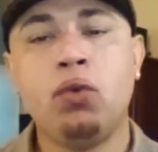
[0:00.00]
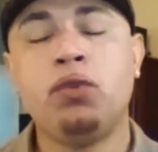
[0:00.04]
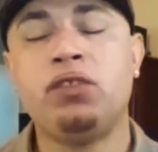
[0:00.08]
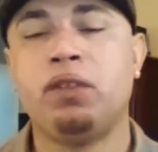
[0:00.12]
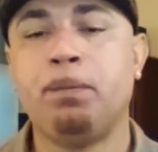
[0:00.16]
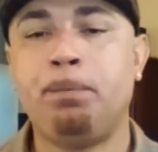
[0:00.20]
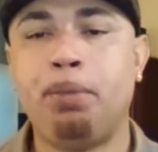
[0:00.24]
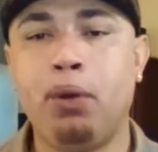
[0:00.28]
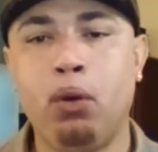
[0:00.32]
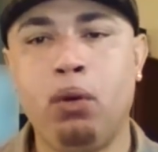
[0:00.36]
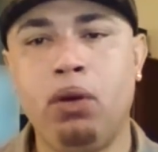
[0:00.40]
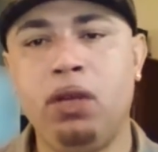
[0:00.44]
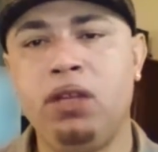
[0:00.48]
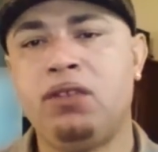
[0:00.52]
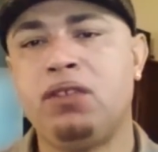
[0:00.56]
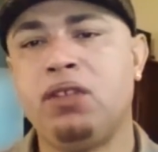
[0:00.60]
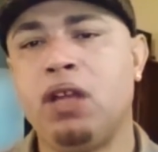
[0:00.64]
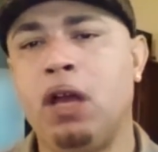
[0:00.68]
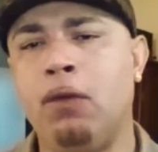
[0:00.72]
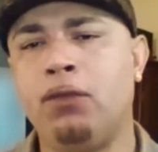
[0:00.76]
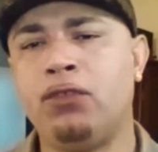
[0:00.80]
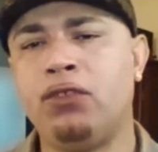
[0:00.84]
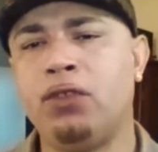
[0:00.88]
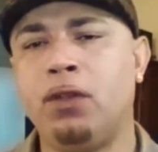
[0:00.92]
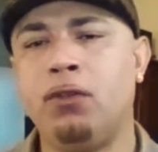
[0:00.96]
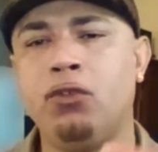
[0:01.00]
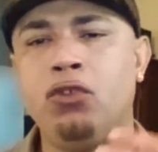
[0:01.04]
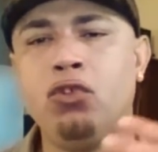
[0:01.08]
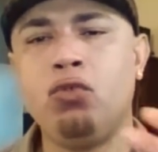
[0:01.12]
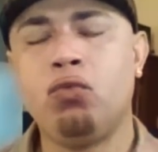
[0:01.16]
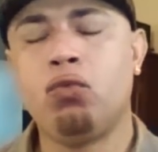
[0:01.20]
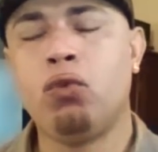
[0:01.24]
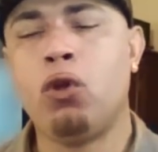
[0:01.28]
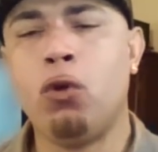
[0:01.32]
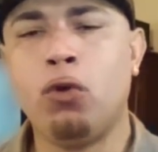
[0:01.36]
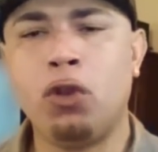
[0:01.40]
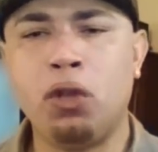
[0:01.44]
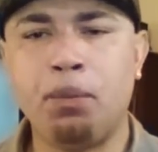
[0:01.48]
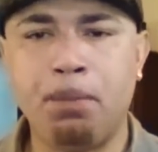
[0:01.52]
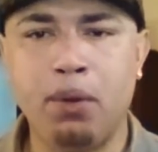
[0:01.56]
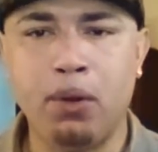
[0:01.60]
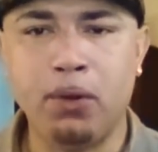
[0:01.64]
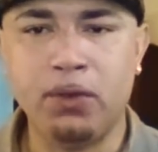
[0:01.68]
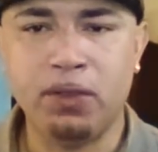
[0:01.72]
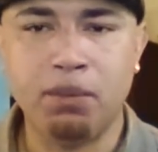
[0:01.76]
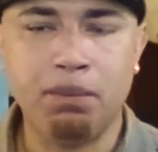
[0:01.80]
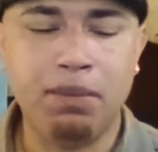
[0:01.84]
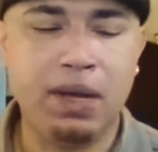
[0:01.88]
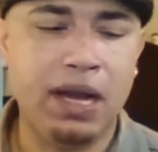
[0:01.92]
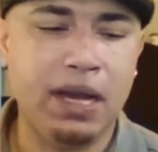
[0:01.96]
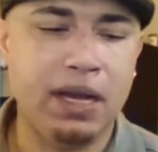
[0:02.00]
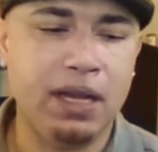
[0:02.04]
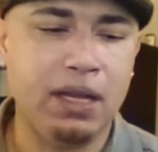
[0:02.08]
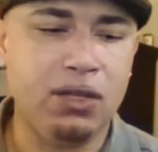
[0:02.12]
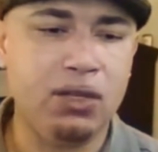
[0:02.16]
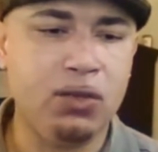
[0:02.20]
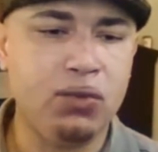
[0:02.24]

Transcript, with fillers: was a police officer and you rolled up on somebody